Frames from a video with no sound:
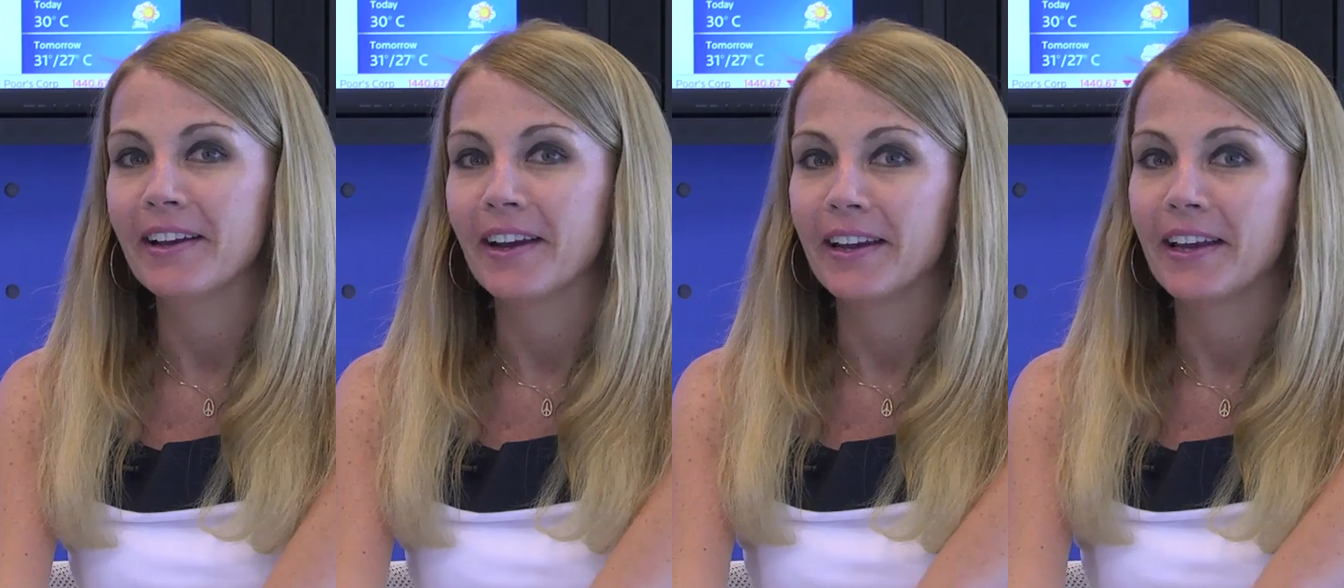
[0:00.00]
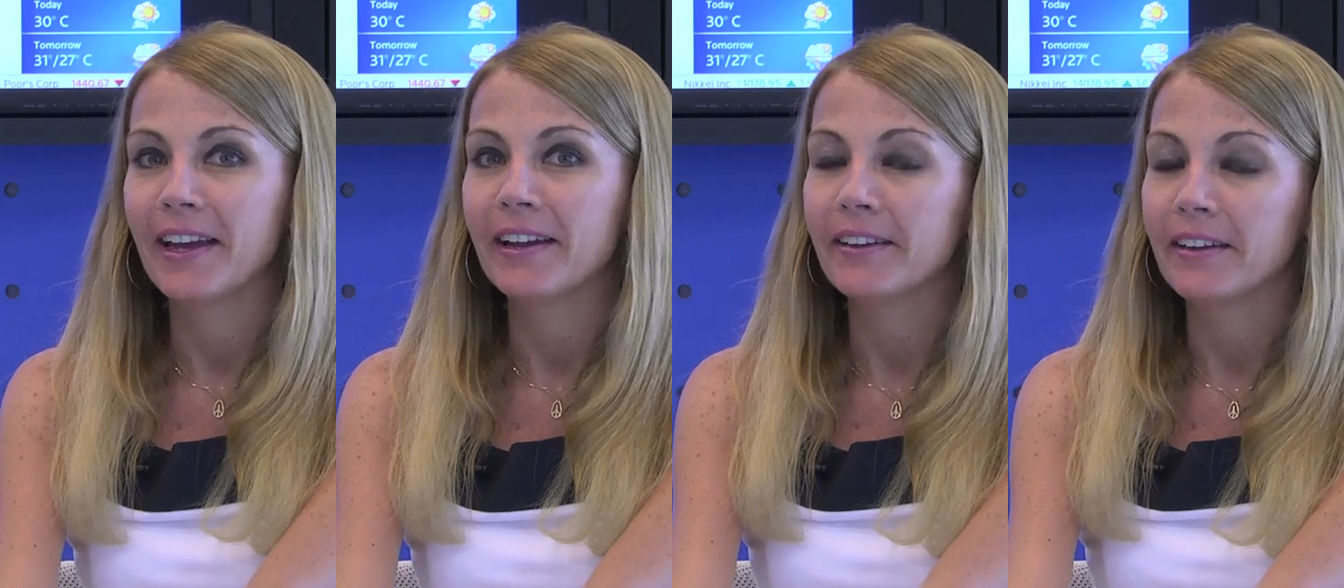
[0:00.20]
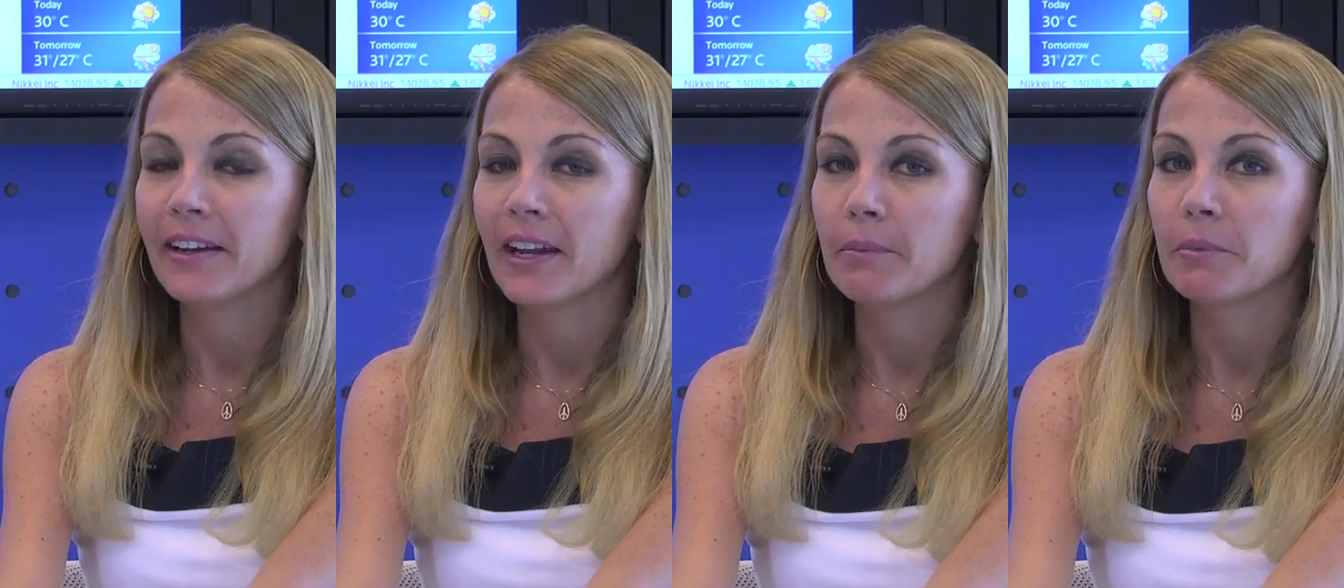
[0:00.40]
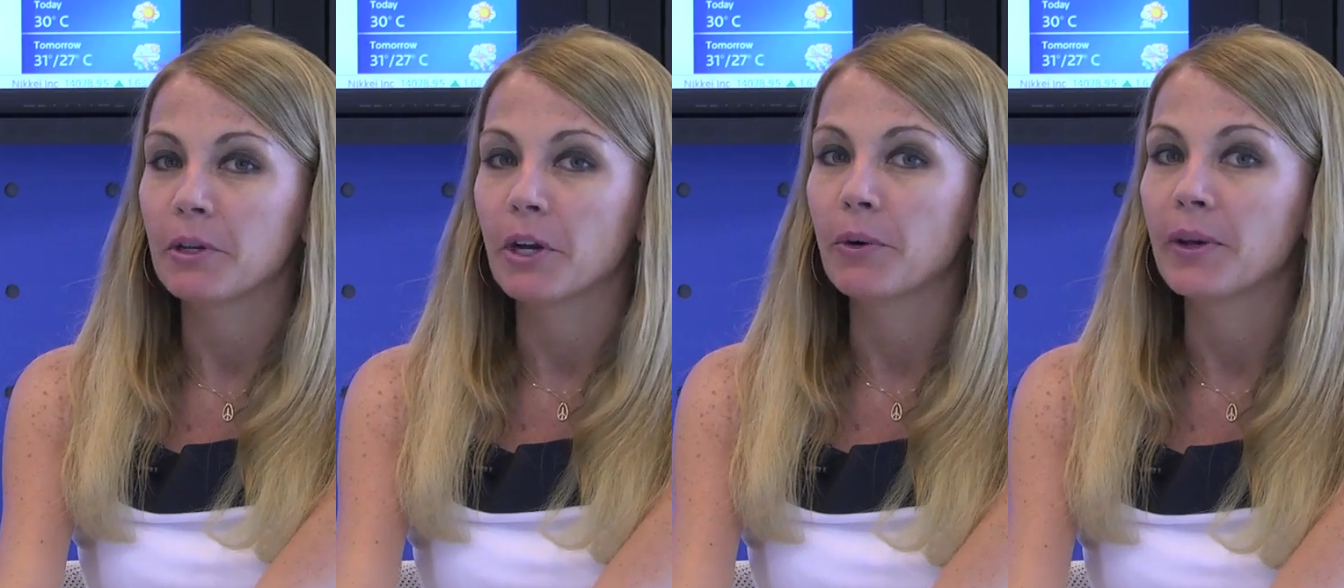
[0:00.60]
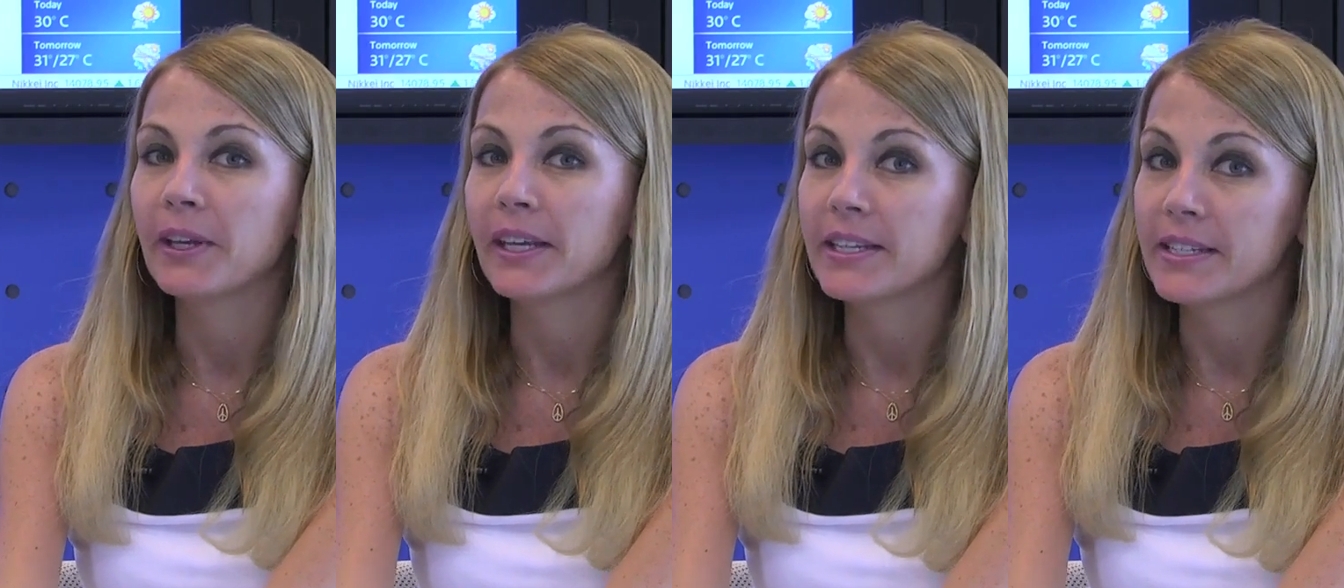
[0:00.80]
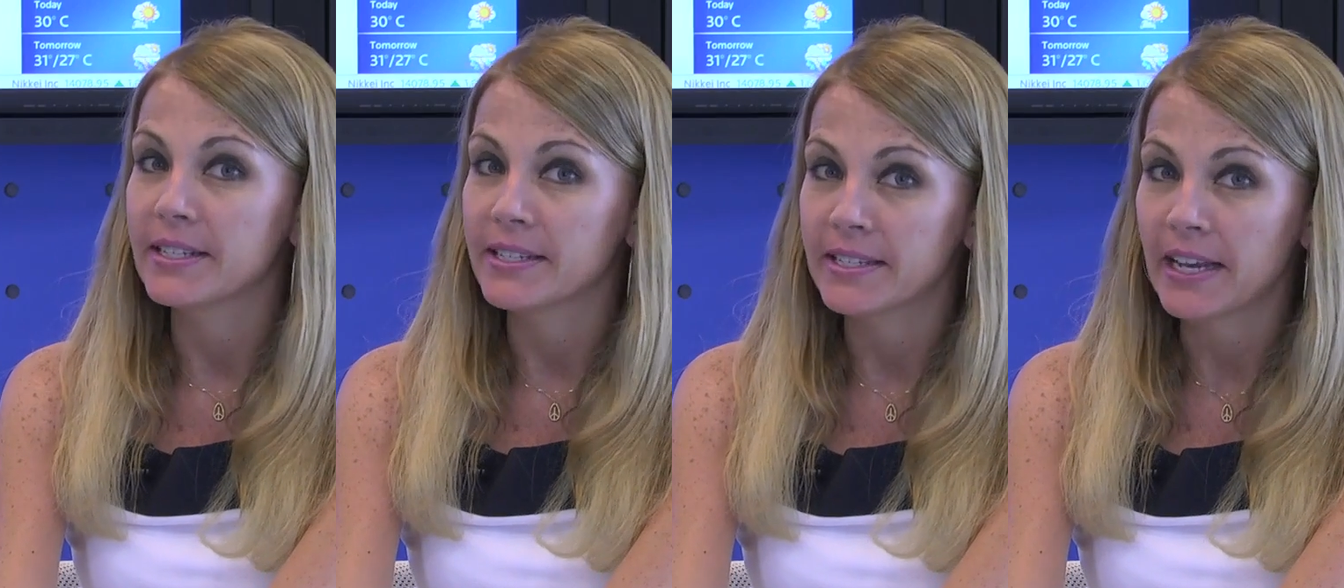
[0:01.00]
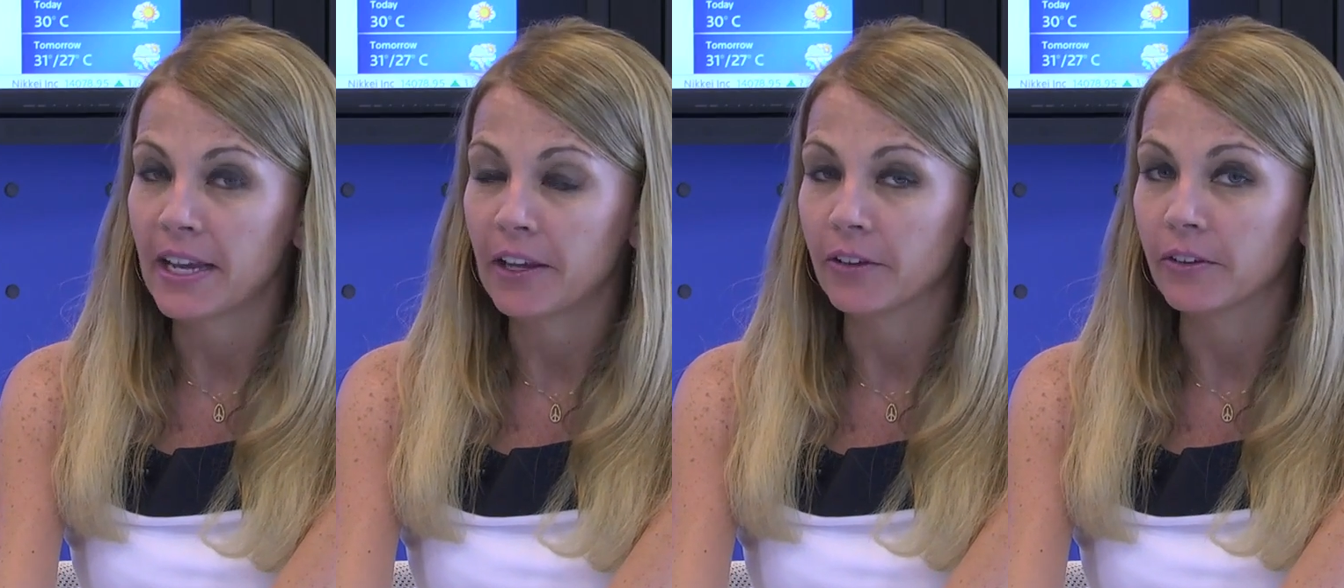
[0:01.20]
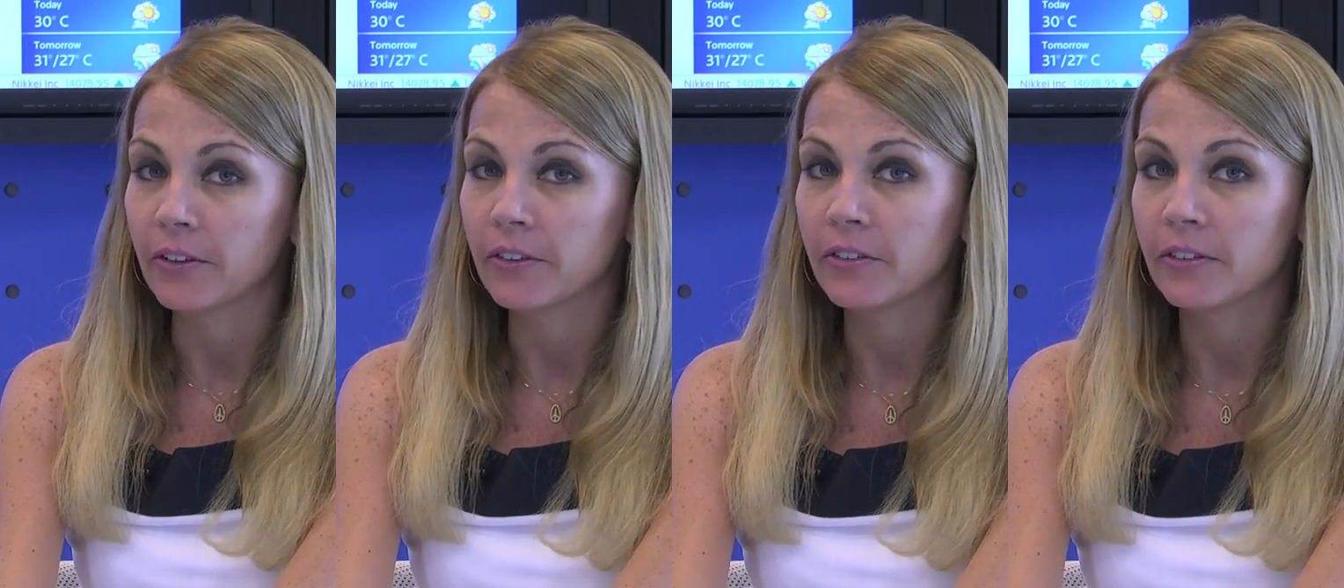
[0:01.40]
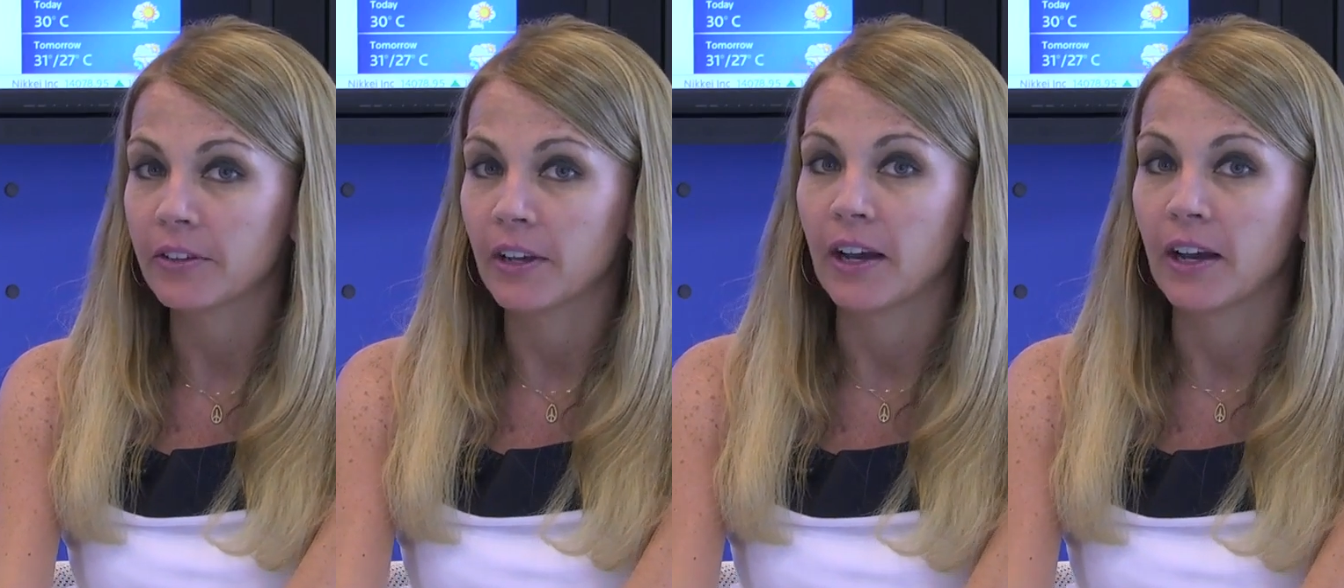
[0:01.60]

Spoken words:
I ended up going into sales.